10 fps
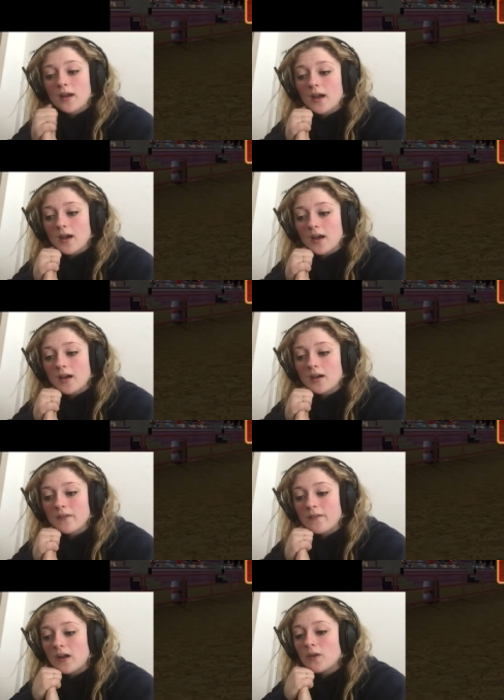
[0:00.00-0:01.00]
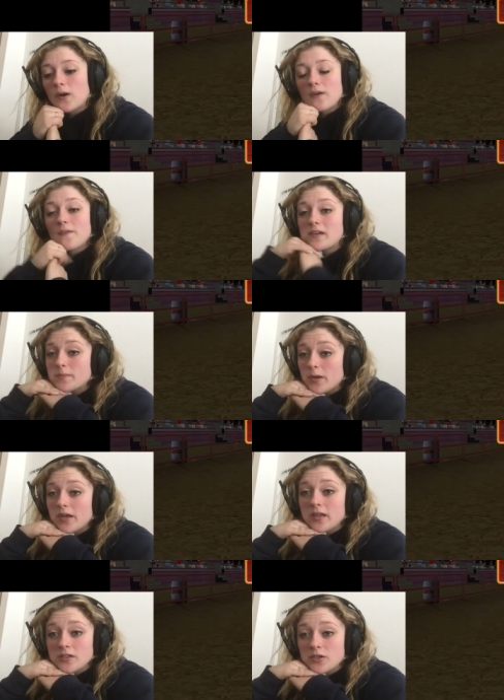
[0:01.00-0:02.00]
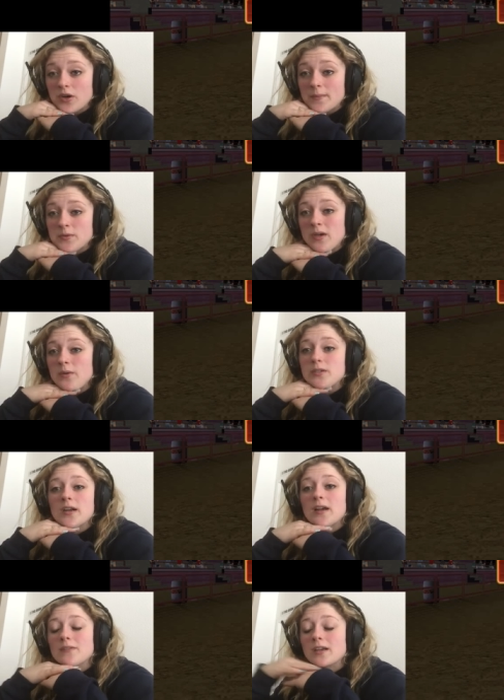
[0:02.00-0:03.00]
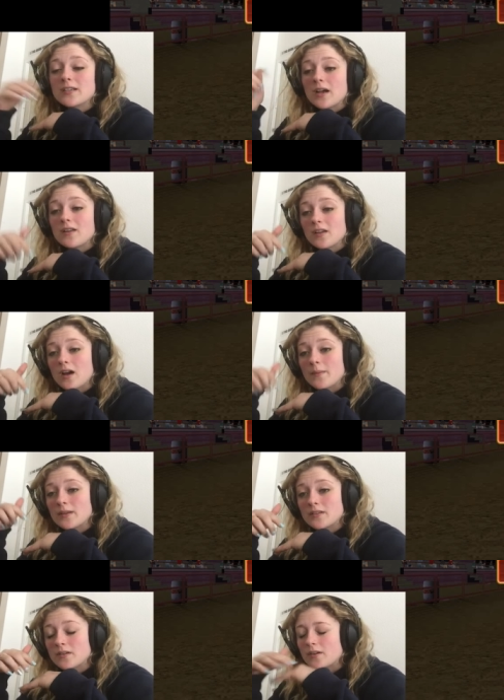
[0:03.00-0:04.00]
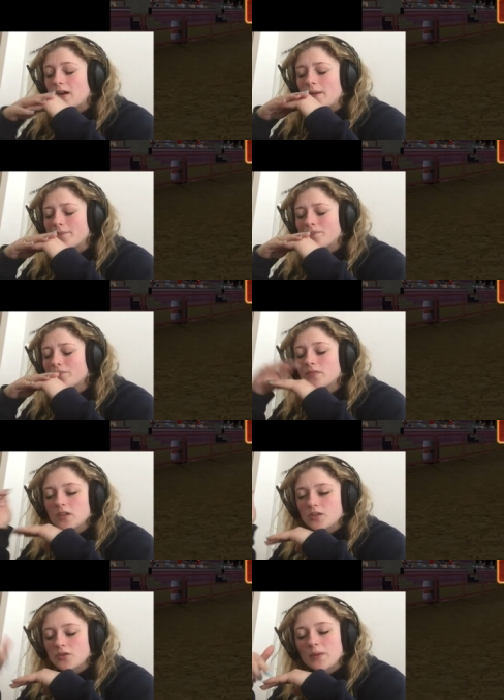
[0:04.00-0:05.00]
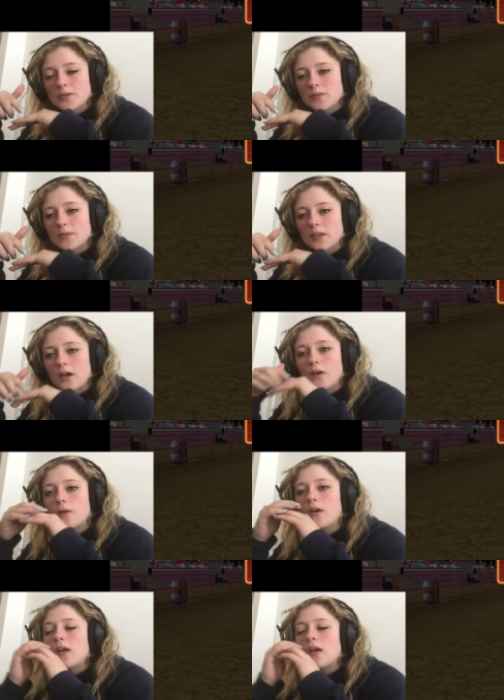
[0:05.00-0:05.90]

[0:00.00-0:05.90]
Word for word: uh, follow our Facebook and Instagram as well, which I have linked down in the comments or um, the description below.